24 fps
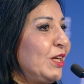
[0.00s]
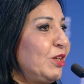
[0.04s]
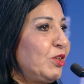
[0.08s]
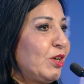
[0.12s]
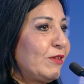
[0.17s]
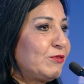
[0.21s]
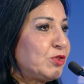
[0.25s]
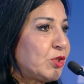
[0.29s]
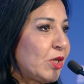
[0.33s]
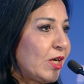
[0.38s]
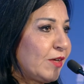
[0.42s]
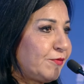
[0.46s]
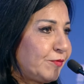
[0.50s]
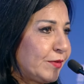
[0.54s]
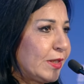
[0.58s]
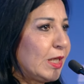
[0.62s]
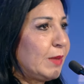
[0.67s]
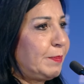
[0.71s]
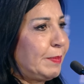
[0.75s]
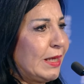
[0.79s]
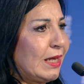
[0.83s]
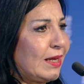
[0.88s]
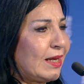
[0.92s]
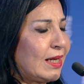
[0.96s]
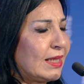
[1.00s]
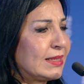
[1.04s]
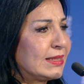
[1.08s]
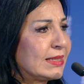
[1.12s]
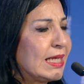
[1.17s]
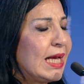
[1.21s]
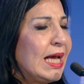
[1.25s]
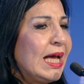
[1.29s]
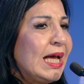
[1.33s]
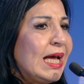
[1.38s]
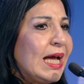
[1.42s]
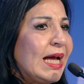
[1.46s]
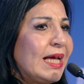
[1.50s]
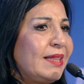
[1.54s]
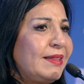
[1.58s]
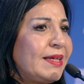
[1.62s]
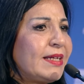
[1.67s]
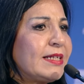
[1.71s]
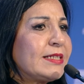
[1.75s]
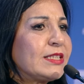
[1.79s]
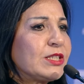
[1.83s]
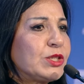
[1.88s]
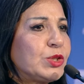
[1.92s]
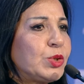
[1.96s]
you have to have KPIs. And then
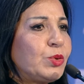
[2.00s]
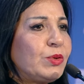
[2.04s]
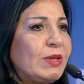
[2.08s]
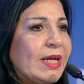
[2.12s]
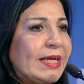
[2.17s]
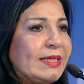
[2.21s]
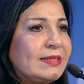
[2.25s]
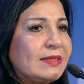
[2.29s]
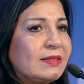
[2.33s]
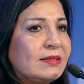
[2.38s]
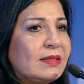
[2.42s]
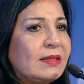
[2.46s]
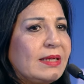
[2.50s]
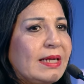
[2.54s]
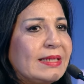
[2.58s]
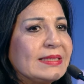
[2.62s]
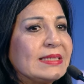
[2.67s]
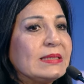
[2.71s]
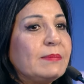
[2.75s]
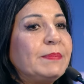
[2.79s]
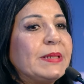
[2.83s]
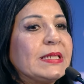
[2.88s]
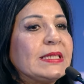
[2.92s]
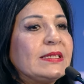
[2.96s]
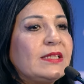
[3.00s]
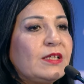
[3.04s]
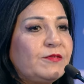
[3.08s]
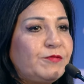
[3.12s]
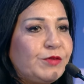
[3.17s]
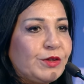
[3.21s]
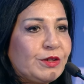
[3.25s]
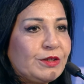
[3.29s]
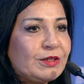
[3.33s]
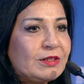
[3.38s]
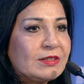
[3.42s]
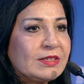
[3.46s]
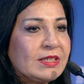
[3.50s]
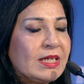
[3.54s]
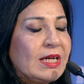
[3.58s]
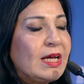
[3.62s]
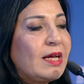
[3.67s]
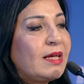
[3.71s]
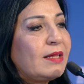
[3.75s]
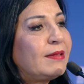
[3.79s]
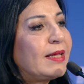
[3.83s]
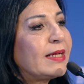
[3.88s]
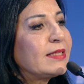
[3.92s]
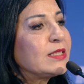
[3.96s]
it's too late, it's a bit difficult.
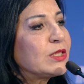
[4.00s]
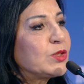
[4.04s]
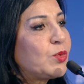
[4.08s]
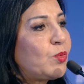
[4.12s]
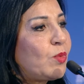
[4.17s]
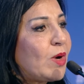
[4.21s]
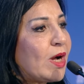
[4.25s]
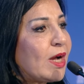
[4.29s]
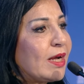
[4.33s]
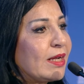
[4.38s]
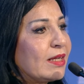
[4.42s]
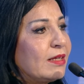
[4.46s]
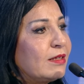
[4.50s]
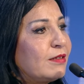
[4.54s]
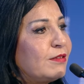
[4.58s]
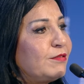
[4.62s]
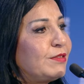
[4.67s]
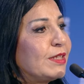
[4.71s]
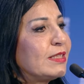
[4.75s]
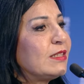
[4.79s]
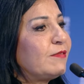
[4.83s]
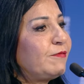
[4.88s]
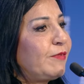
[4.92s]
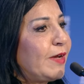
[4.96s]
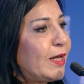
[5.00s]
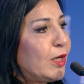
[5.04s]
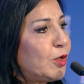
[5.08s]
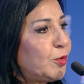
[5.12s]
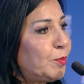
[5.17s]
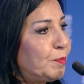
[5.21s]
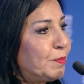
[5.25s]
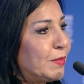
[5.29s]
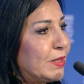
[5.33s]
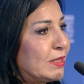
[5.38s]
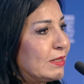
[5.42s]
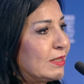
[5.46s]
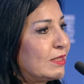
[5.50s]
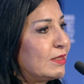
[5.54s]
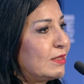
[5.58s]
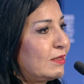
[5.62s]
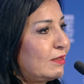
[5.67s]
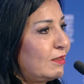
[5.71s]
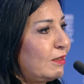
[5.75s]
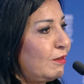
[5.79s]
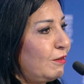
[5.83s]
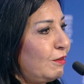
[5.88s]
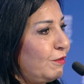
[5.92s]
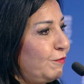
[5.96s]
That's why the development
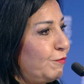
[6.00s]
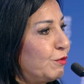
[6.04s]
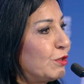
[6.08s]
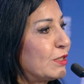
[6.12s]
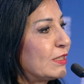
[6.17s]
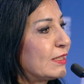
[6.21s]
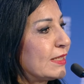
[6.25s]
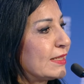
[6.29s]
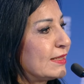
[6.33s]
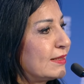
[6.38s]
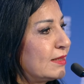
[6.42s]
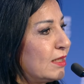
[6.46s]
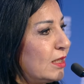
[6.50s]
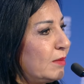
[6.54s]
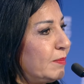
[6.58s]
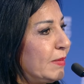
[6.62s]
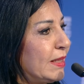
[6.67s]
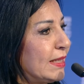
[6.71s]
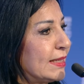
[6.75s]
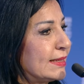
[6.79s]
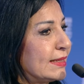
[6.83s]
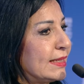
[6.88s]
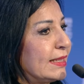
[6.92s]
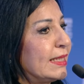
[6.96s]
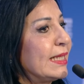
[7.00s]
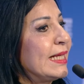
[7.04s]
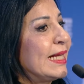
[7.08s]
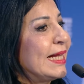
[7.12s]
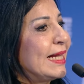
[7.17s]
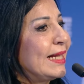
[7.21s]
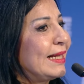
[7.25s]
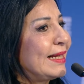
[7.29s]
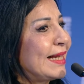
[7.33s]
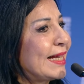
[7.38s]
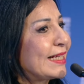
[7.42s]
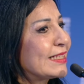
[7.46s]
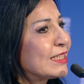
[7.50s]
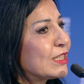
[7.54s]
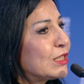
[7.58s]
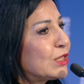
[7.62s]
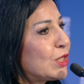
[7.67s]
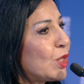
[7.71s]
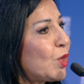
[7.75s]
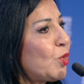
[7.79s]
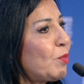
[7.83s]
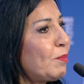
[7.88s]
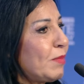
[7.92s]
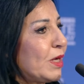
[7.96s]
for sustainability lags
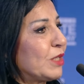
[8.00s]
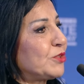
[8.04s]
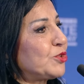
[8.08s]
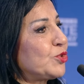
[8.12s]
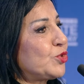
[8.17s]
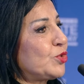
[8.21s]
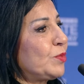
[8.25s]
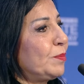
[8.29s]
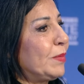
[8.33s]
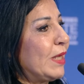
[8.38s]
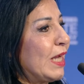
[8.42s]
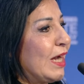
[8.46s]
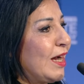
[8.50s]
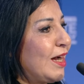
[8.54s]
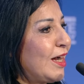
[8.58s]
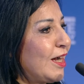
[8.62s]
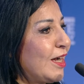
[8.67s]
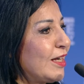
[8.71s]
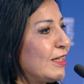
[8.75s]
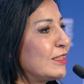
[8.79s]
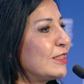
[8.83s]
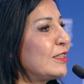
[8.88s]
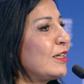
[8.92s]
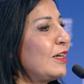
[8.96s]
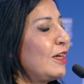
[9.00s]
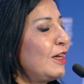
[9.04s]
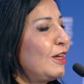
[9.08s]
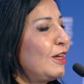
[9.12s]
so much behind